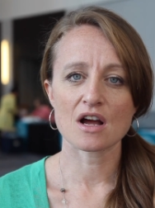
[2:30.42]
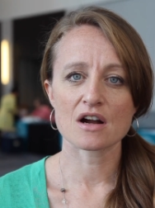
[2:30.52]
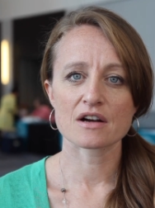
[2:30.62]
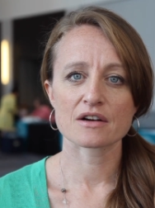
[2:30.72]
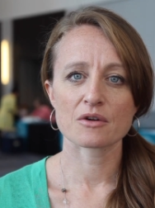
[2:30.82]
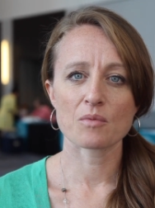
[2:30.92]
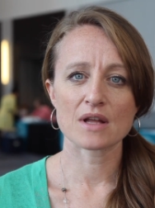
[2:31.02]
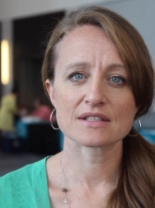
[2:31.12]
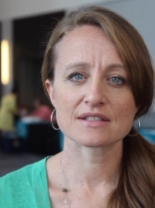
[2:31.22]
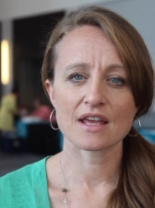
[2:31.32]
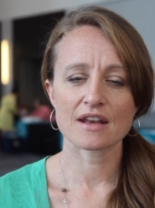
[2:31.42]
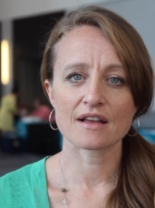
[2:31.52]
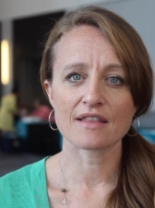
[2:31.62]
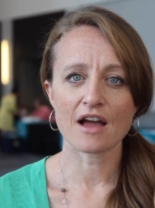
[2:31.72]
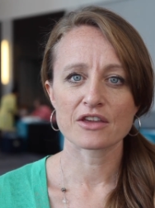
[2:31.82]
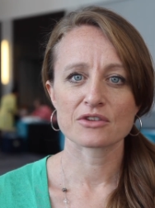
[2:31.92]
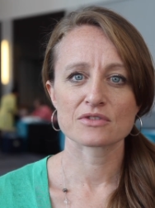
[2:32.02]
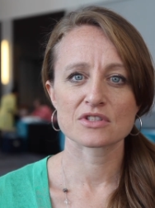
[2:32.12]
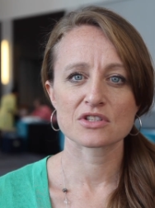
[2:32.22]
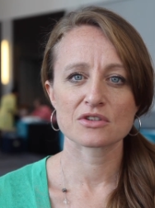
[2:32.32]
are ones that allow you
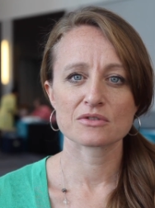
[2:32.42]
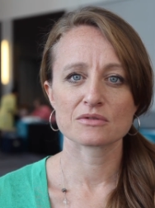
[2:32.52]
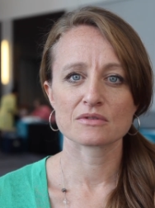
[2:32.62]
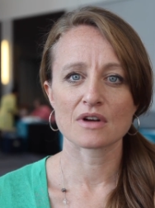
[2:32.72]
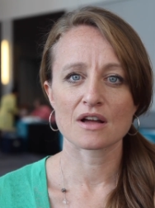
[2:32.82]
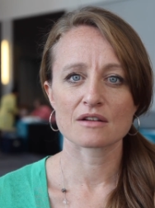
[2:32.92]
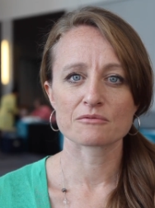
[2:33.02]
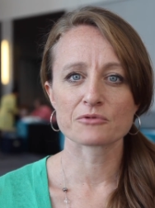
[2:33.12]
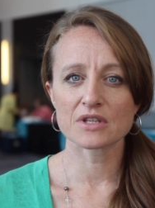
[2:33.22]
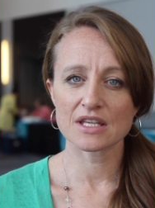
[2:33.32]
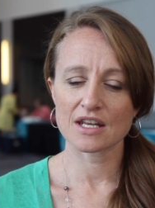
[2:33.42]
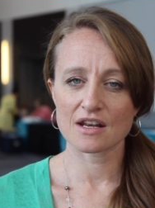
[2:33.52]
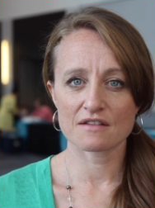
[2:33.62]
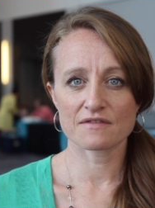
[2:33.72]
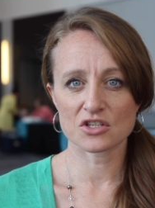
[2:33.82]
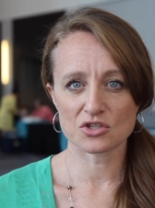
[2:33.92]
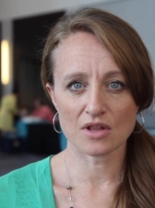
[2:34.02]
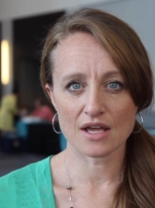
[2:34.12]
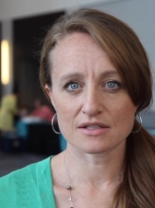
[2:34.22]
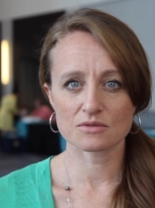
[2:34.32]
to um, really get in and
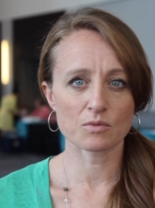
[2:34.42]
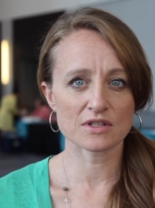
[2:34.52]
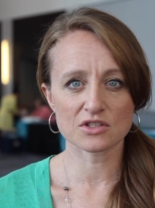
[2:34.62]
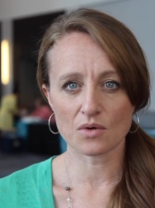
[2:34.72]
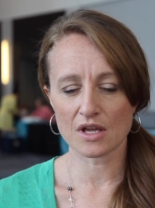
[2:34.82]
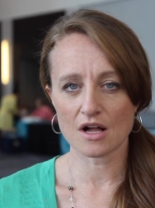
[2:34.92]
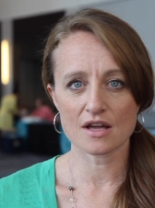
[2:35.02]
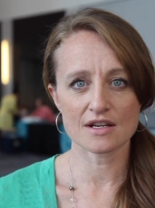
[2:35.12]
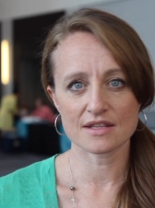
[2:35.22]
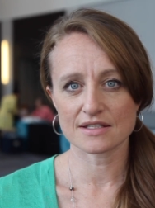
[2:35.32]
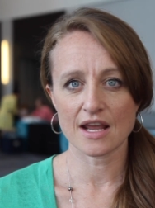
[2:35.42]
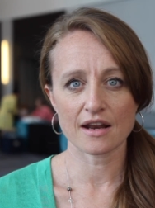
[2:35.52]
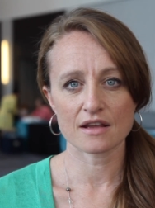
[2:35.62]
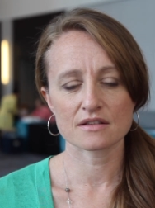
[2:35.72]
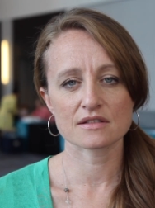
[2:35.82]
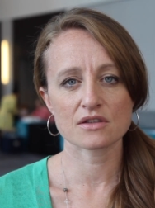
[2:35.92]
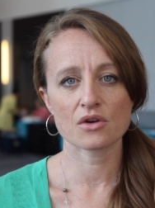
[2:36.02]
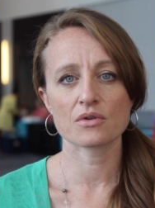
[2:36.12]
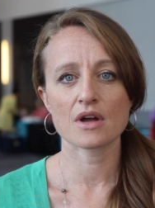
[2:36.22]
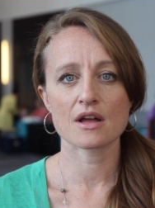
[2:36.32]
visualize what's going on in the data.
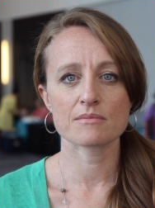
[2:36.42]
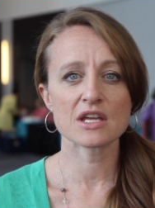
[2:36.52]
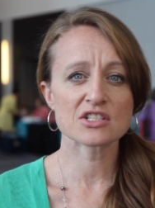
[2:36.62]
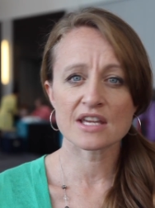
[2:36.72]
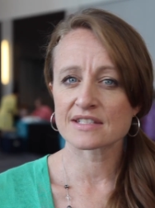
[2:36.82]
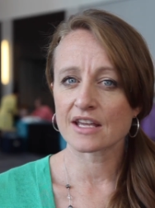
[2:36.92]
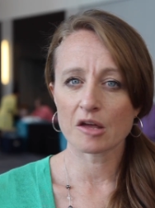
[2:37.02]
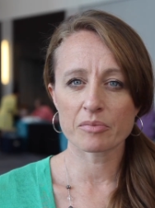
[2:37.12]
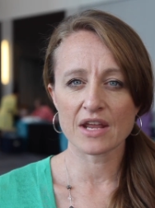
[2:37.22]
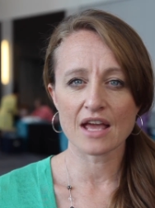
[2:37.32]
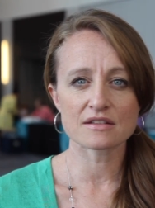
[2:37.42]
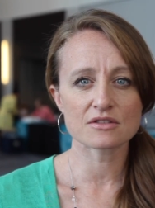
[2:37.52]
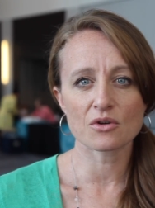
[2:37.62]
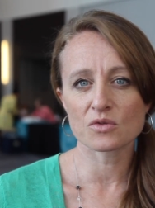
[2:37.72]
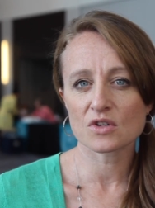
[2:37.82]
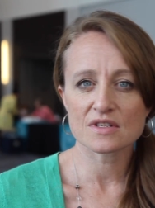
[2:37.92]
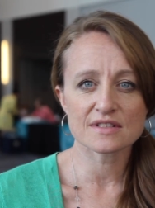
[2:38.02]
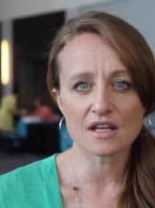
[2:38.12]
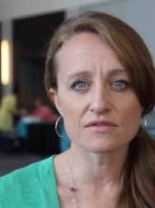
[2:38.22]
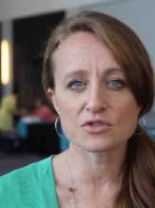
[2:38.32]
So um, each testing company has their own little
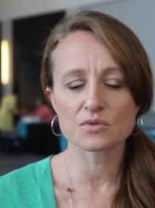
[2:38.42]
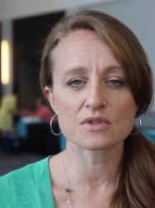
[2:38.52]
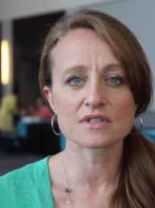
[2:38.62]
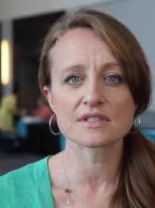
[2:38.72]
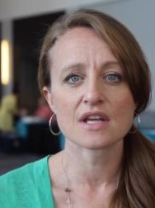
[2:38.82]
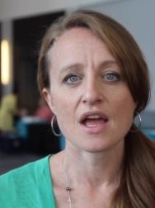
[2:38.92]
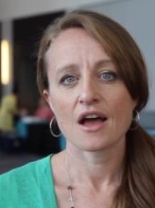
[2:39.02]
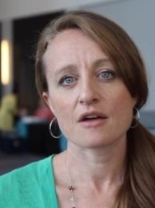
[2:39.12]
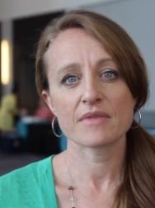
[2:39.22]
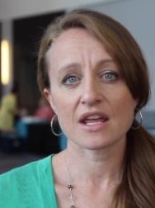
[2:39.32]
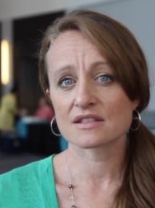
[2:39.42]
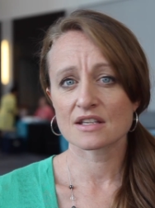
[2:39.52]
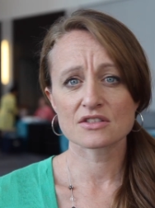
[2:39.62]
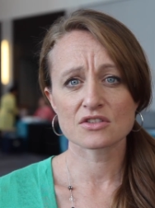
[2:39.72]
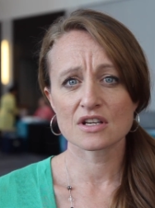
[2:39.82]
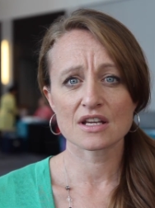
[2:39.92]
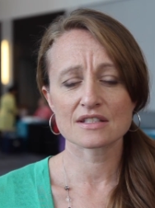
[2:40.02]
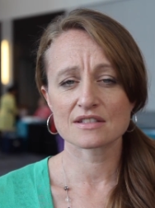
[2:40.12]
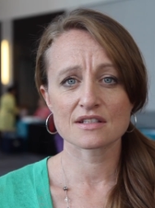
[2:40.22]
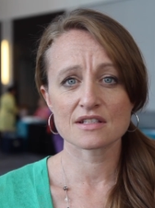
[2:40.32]
set of tools. Um, in Ancestry,
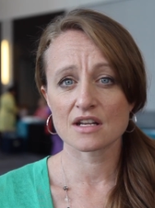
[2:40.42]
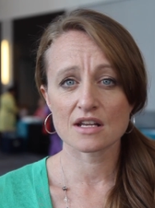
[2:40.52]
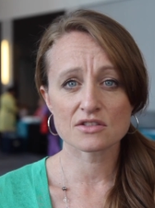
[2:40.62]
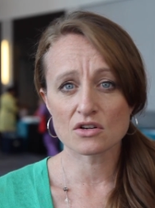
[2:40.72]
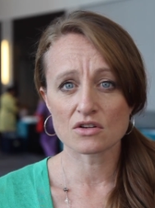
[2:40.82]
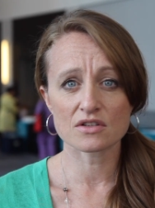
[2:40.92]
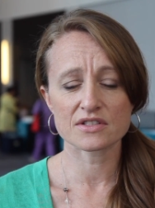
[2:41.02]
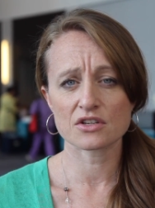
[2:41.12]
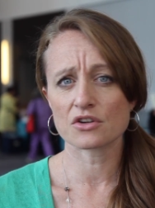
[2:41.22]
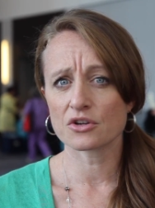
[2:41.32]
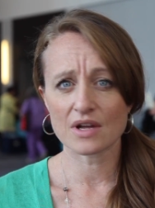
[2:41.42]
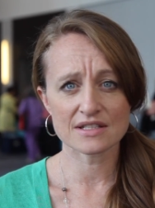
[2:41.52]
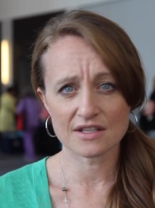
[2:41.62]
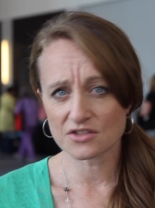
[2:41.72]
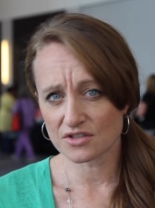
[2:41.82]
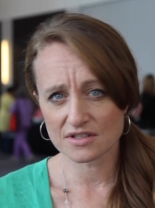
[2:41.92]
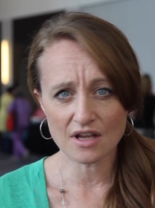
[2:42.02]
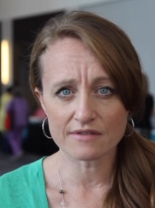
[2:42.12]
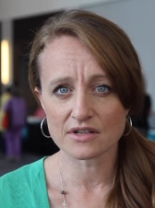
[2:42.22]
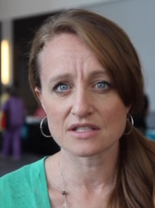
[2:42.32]
it's the D N A circles and your new ancestor
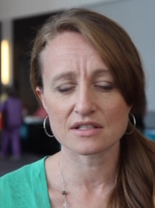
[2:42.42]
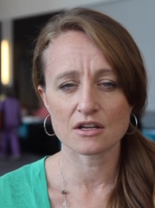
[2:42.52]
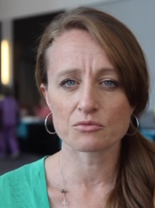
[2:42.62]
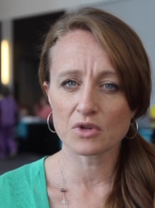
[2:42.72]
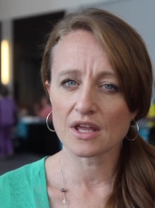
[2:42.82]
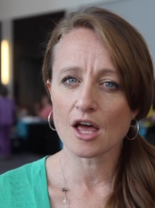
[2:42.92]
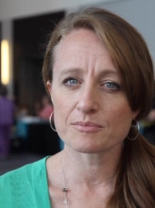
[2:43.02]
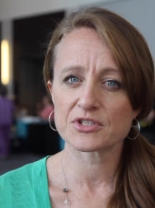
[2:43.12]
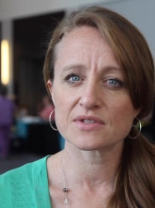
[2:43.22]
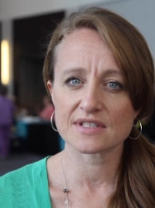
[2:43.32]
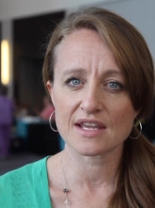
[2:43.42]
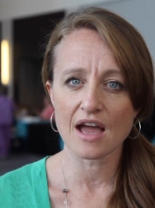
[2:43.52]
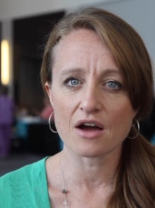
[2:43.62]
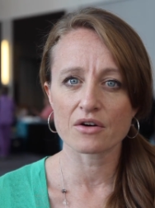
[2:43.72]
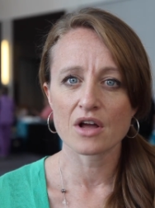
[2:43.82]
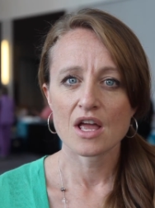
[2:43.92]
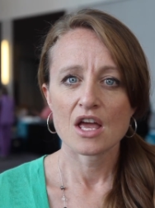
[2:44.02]
discoveries, and it really helps you see how